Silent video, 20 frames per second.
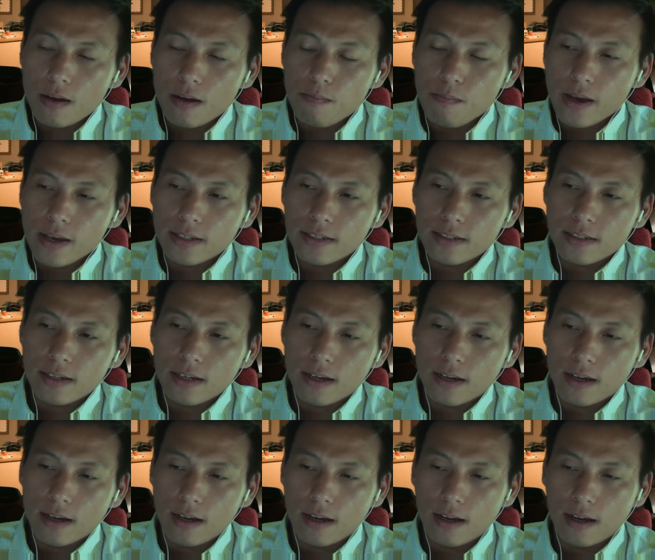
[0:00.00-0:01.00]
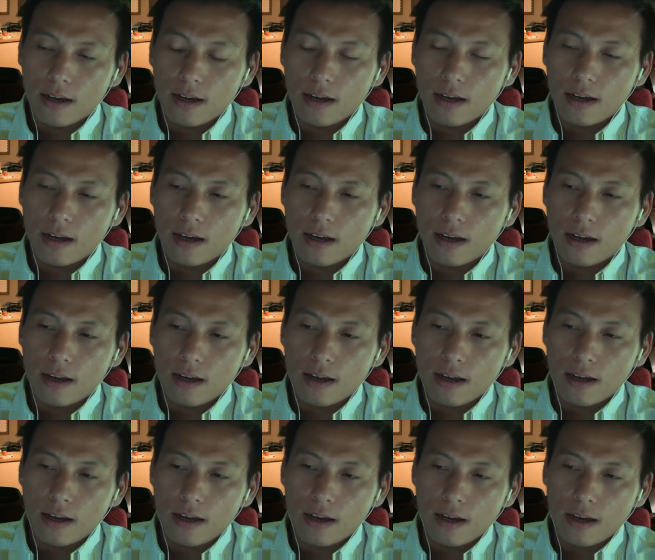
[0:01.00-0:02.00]
best uh,
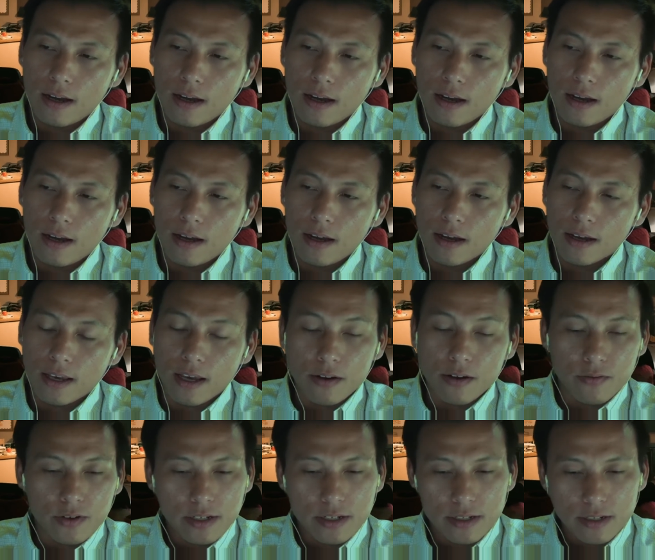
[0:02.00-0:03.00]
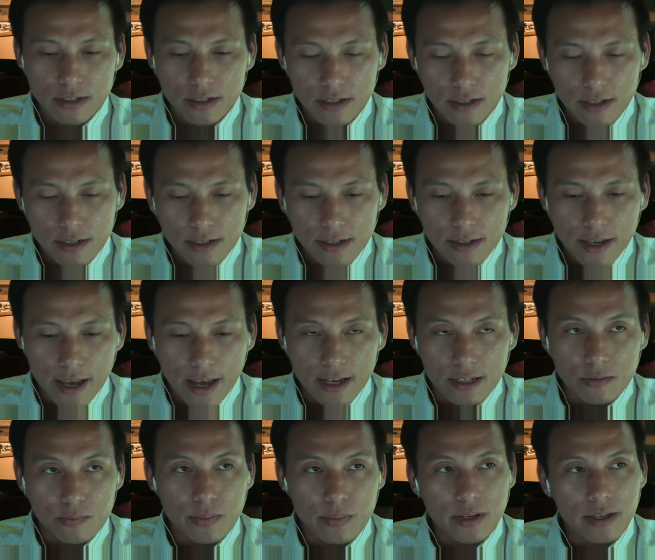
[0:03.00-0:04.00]
coverage
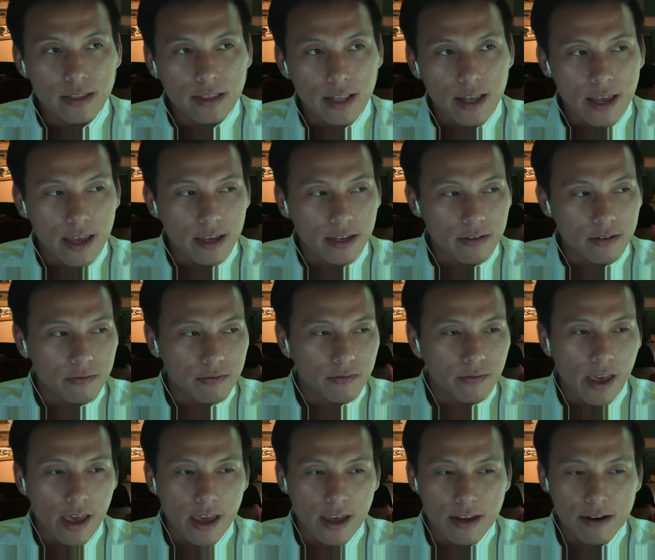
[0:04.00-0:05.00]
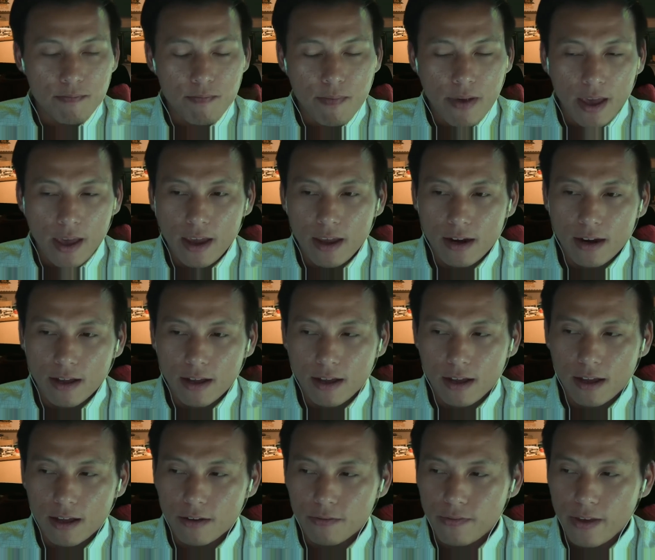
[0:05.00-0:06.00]
has been like fan made,
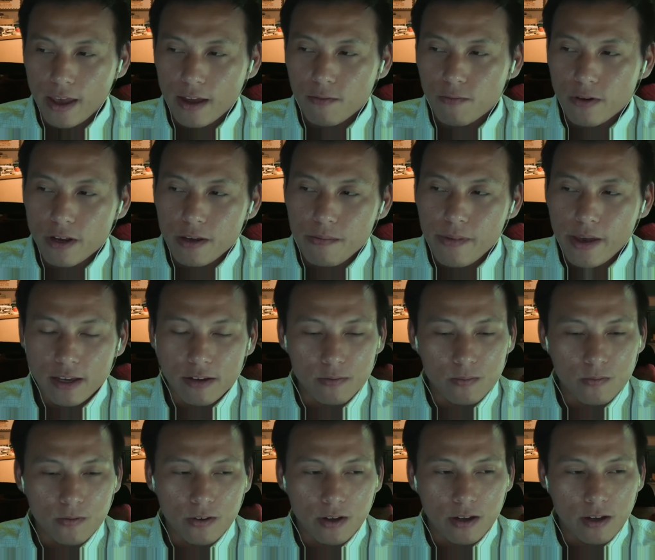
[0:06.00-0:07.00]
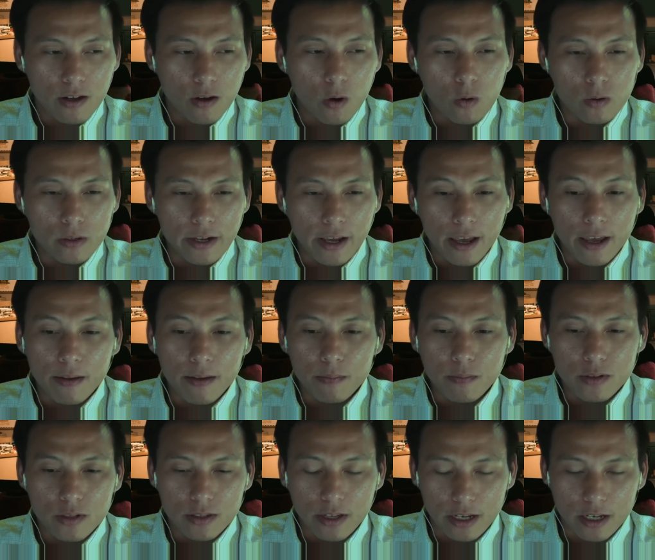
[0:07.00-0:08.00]
uh, fan remake of uh, old
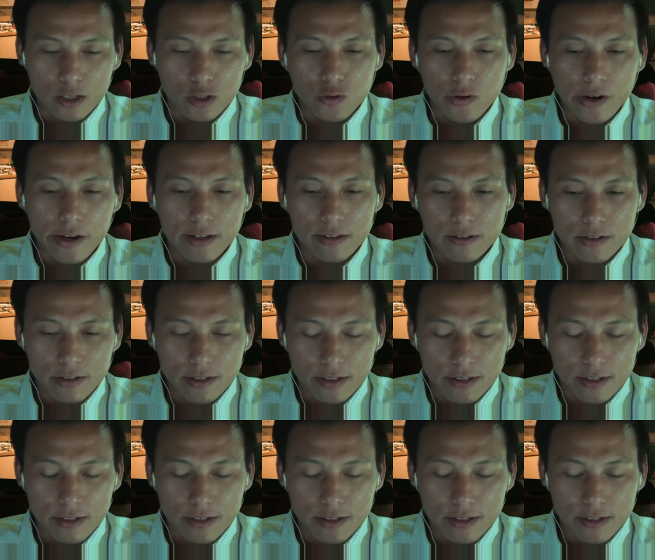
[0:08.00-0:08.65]
games, like a trailer or